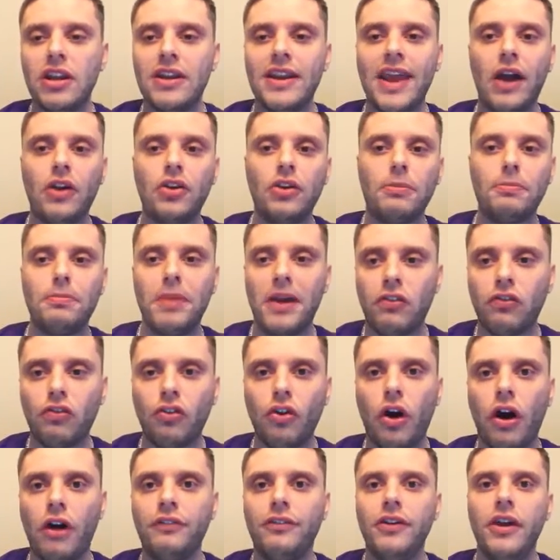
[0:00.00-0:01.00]
and now you're
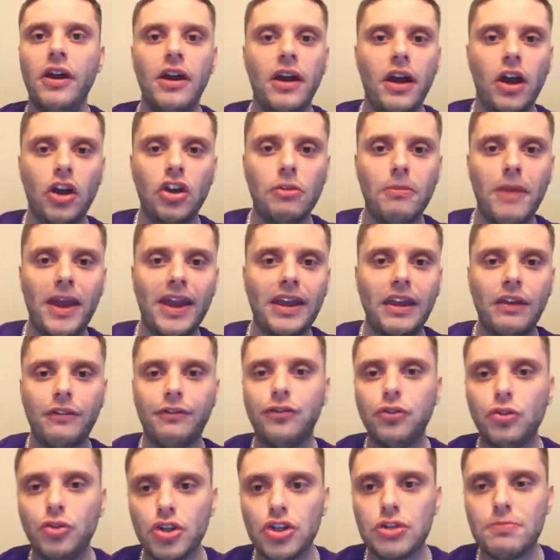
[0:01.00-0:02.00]
pissed off and you're making
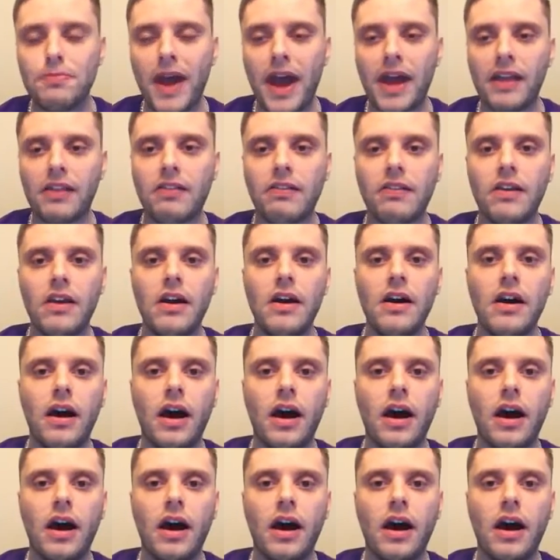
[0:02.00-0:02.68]
foolish bets